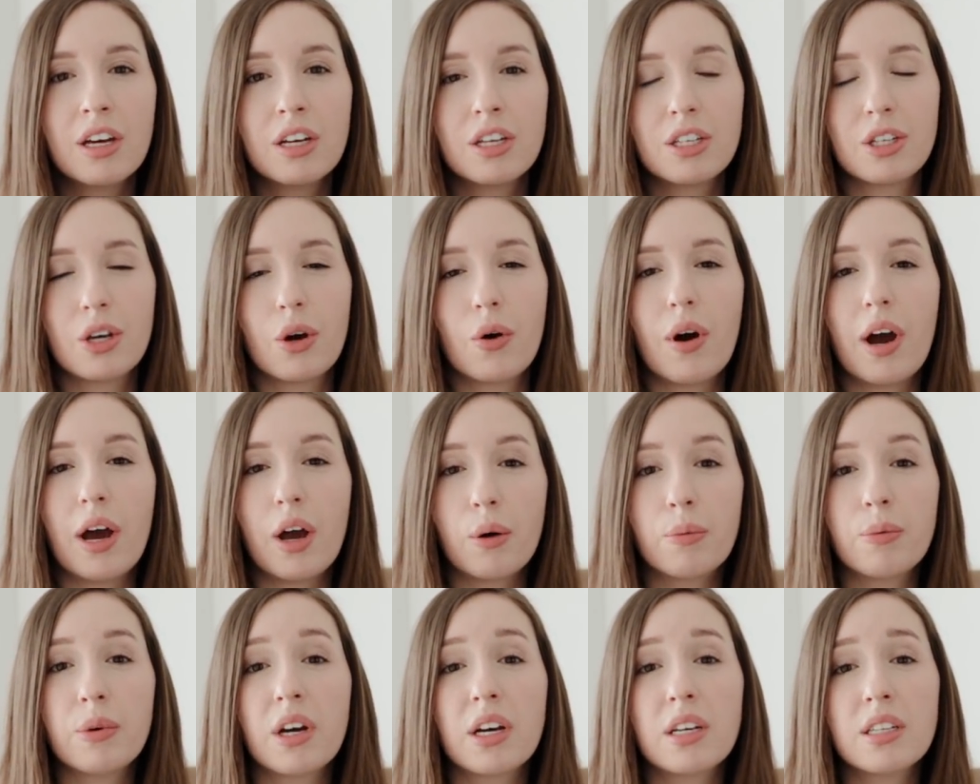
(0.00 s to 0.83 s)
So I
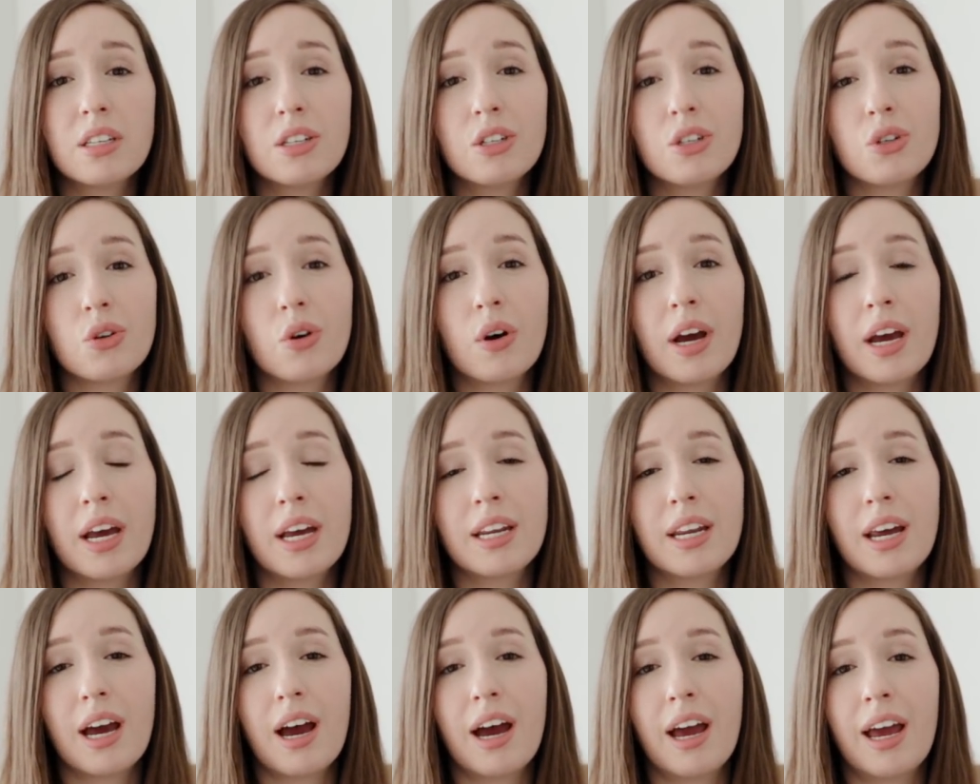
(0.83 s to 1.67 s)
hope you guys
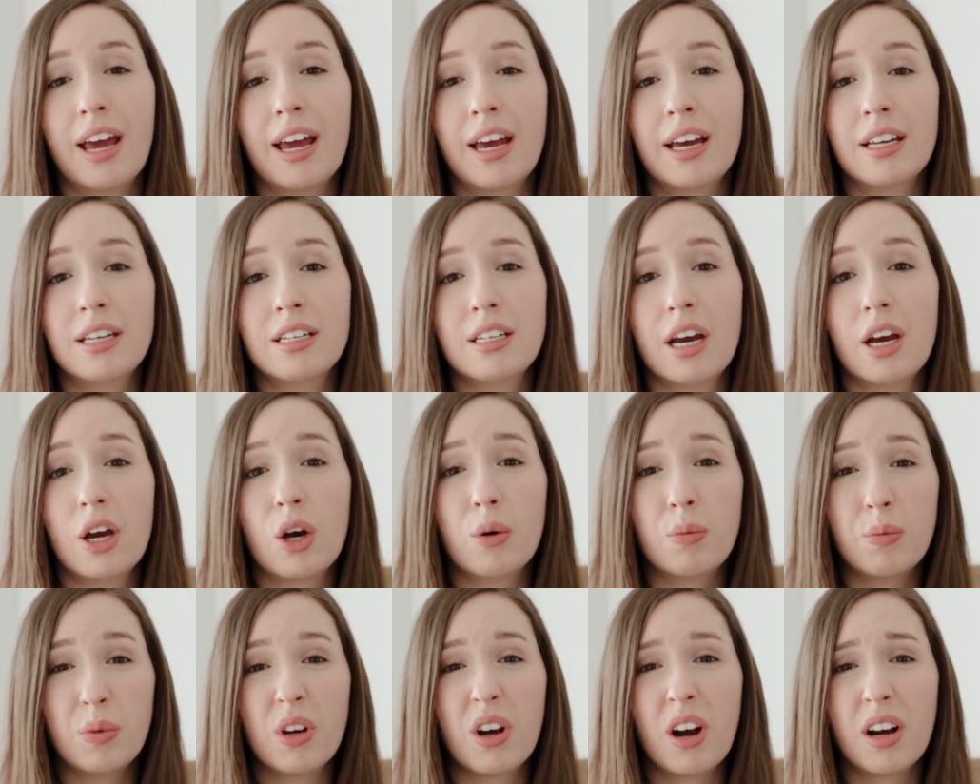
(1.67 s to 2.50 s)
enjoyed, and I
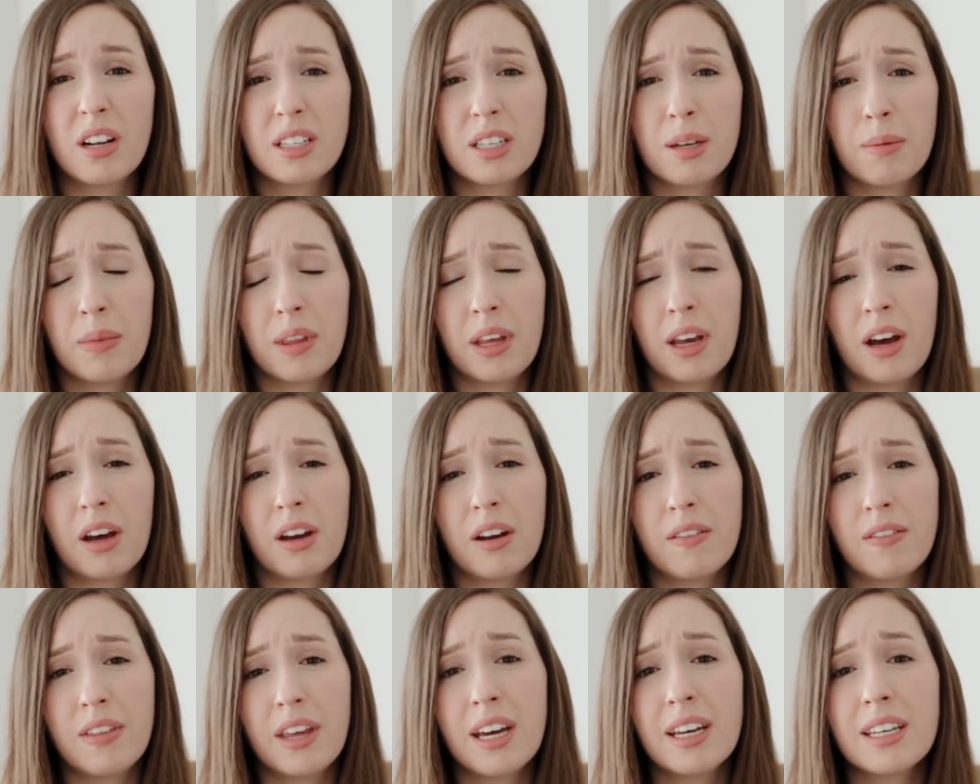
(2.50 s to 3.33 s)
hope you got something out
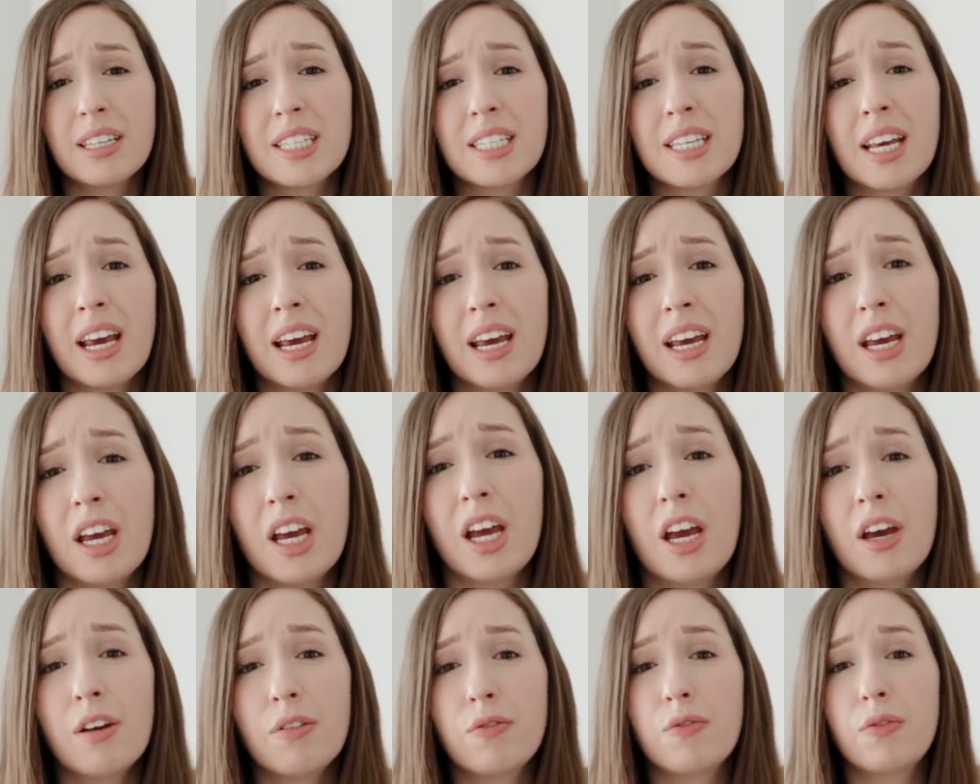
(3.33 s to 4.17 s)
of this.
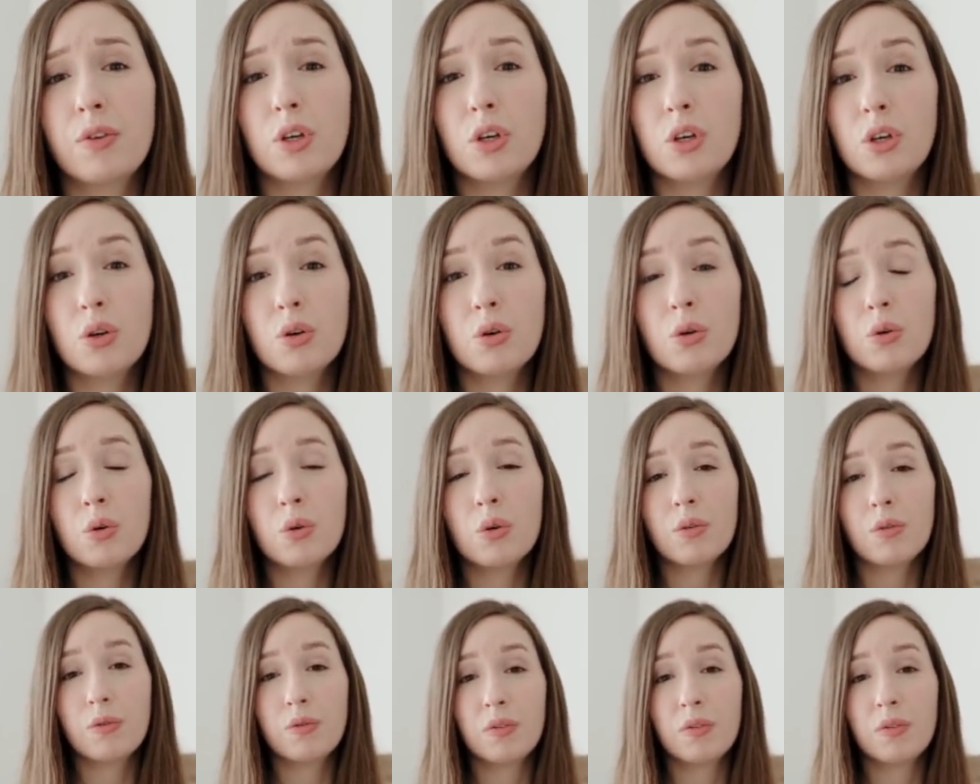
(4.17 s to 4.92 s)
If you